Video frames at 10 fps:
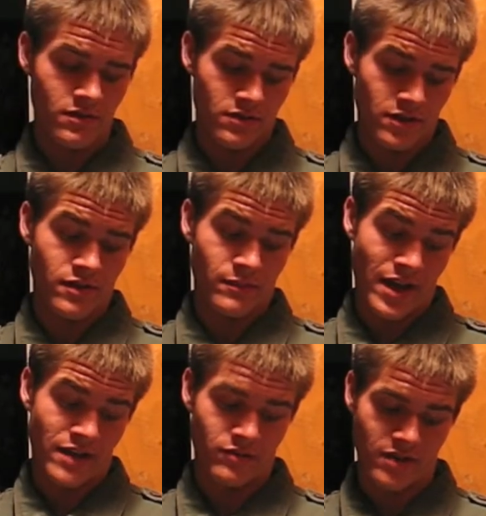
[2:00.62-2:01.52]
Looking
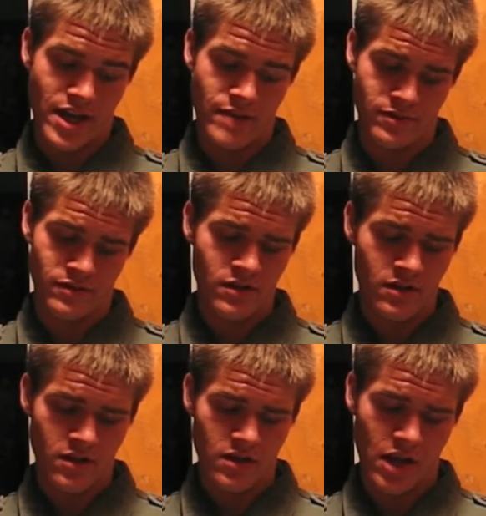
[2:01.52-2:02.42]
back on what happened,
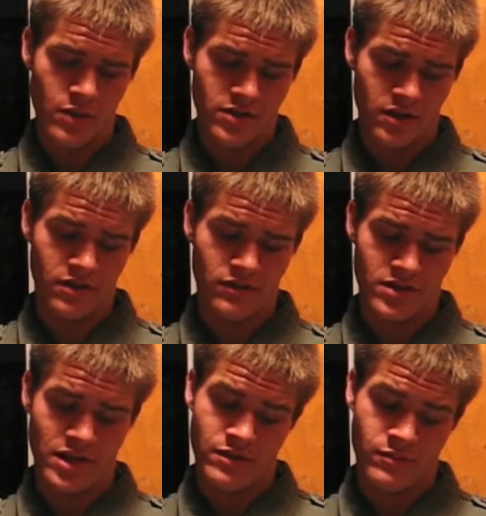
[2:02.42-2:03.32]
I wish I could have
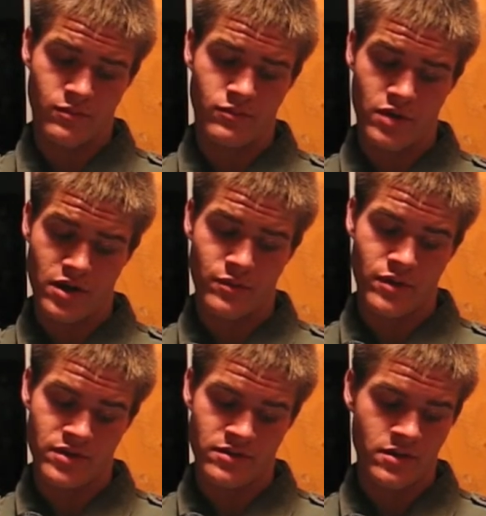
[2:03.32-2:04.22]
stayed where I
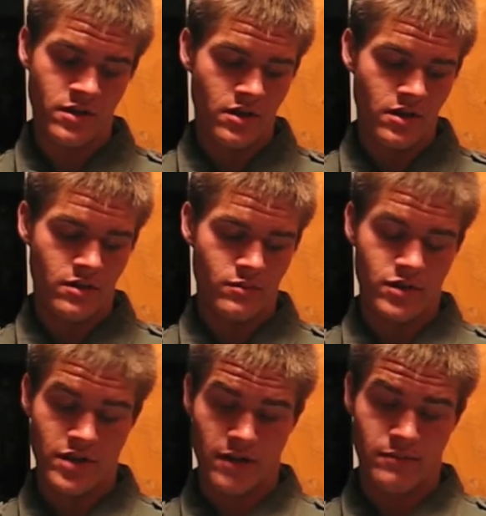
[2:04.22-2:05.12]
was,
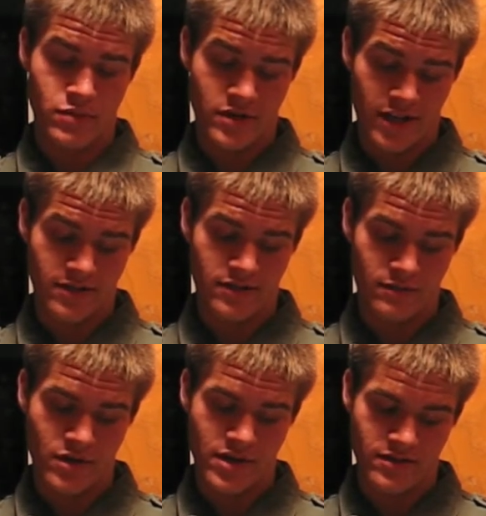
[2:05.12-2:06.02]
protecting the
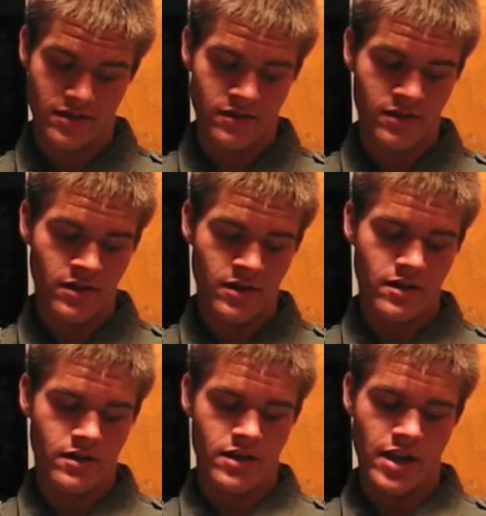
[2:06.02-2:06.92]
president,
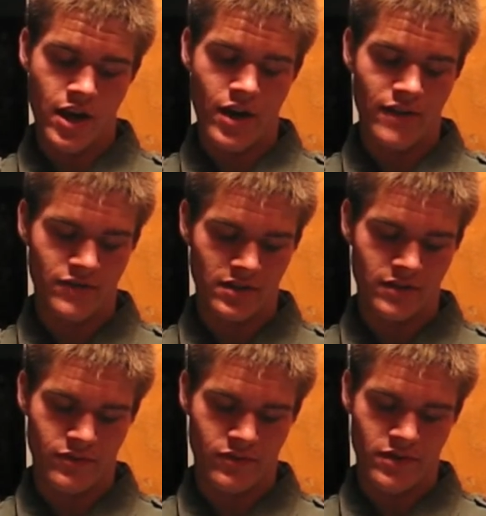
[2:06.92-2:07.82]
and now I have to
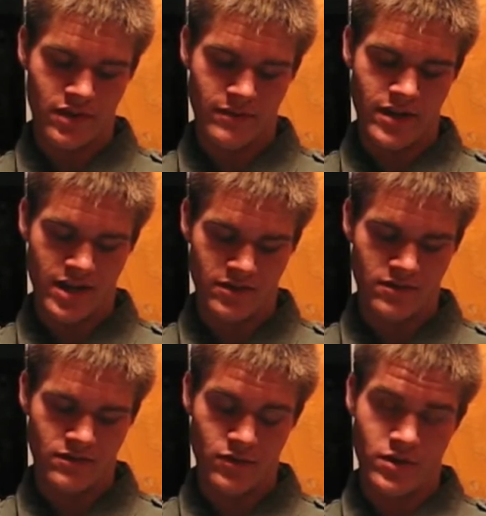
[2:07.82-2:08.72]
live with the thought of my
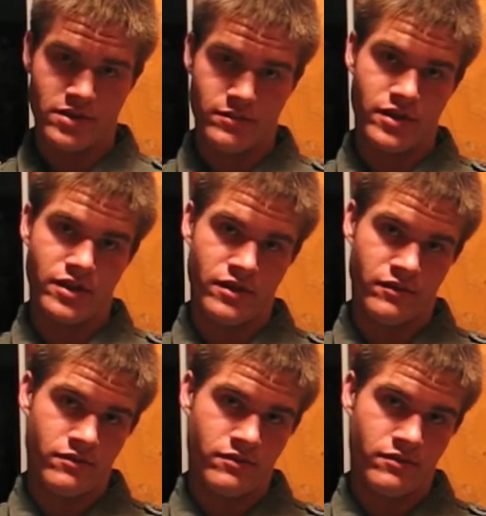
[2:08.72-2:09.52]
actions for the rest of my life.